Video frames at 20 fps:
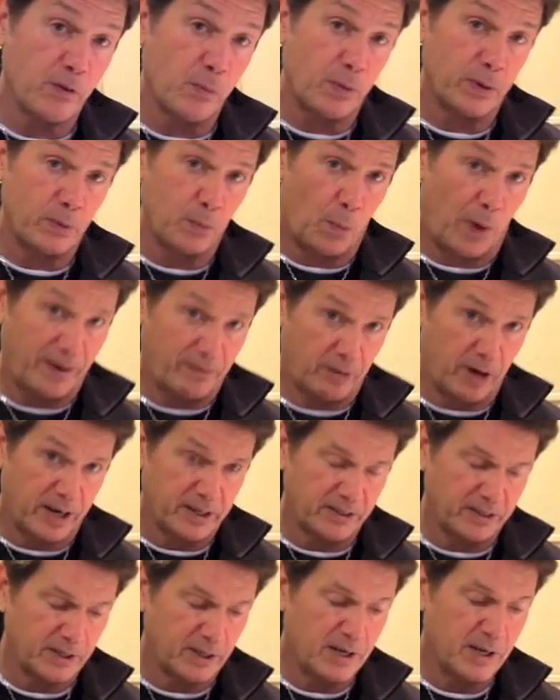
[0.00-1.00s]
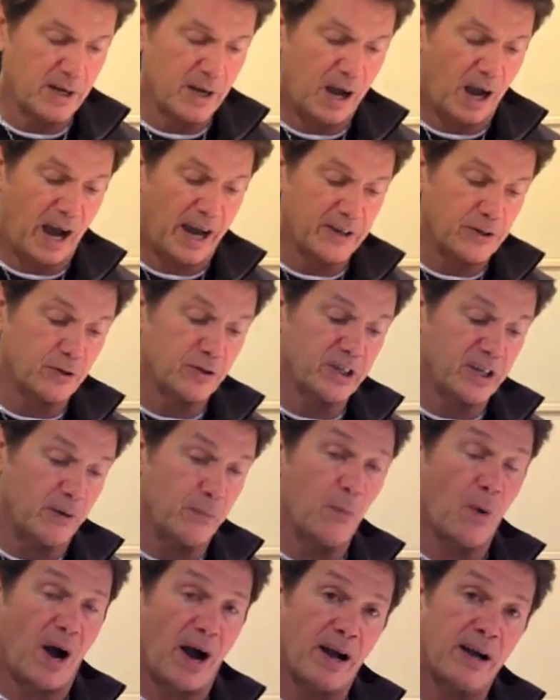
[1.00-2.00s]
it with white rice. I use
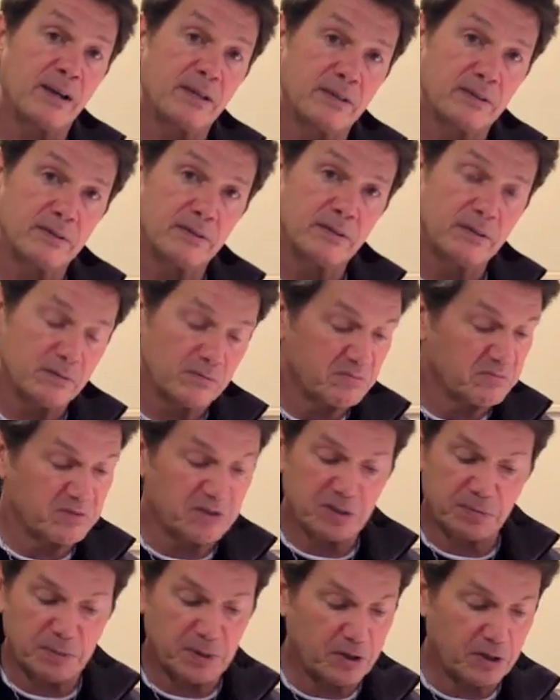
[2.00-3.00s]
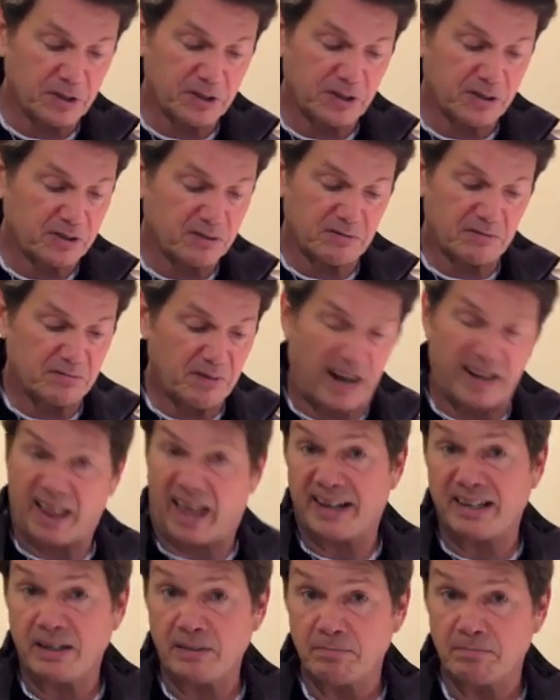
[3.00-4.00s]
quinoa just because I
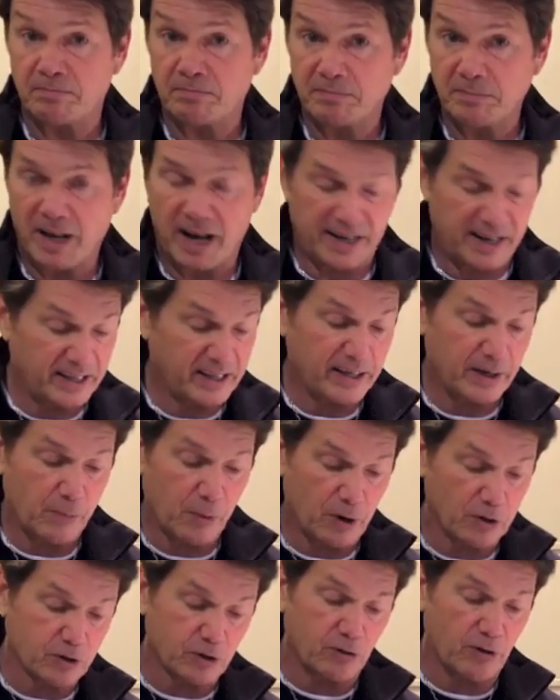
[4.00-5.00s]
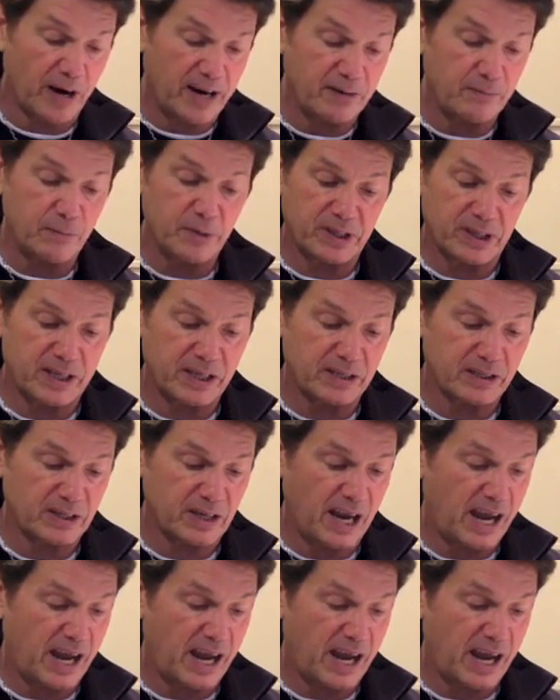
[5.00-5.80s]
like it, and I think it works great with this.